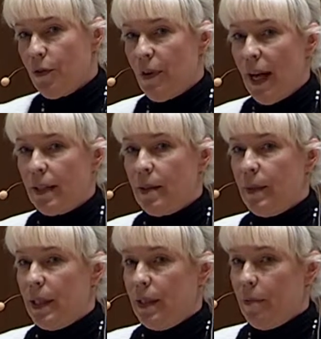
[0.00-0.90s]
you find them
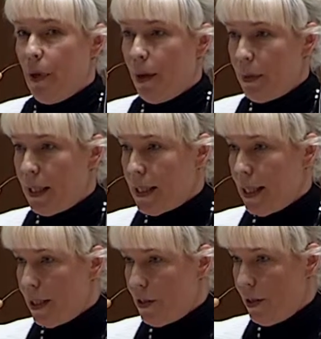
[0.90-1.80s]
in the public
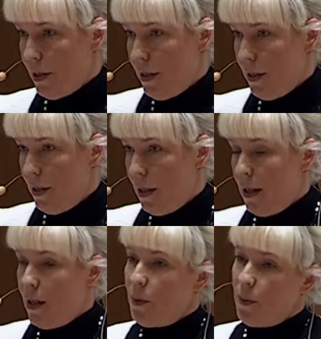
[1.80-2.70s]
sector,
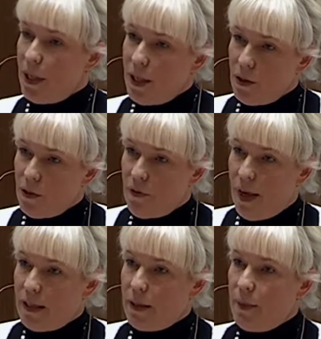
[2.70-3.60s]
whether you
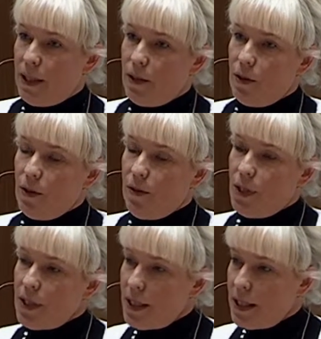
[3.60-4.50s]
find them at the
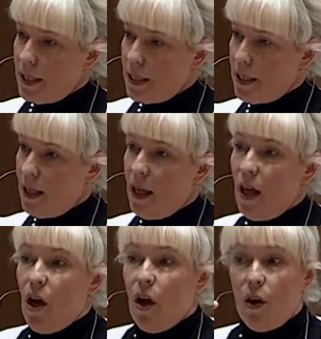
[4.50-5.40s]
universities,
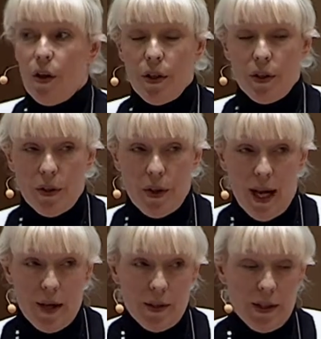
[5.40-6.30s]
or you go
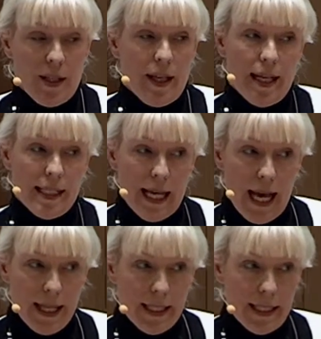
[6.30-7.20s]
out, as
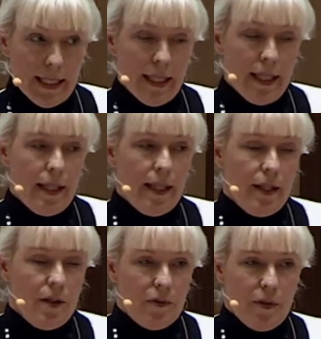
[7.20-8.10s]
I did,
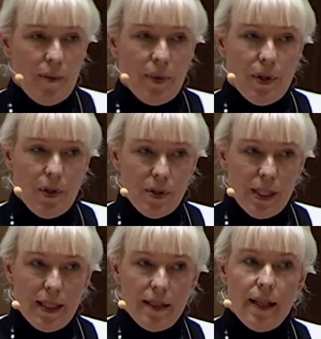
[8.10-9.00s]
from a
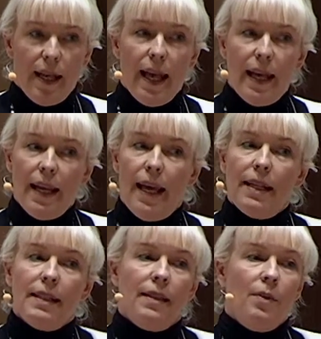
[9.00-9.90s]
hotel and
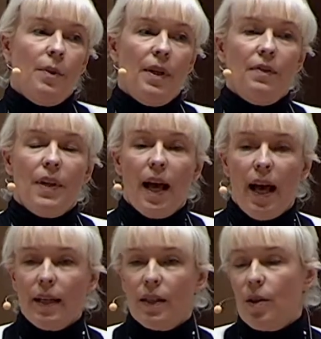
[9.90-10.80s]
asked one of the
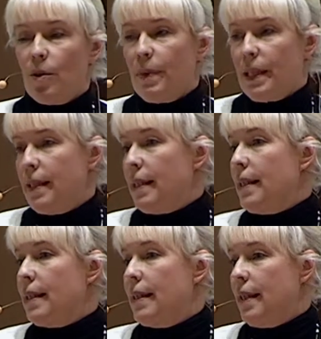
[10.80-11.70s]
hardcore
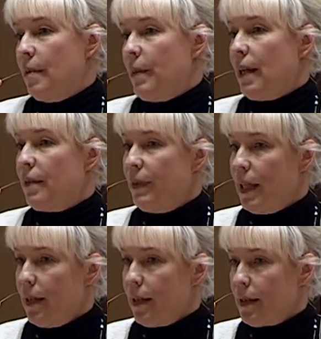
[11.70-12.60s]
businesses in Denmark,
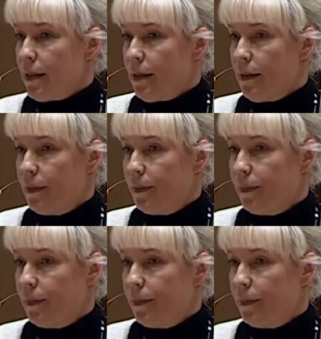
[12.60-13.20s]
Velux,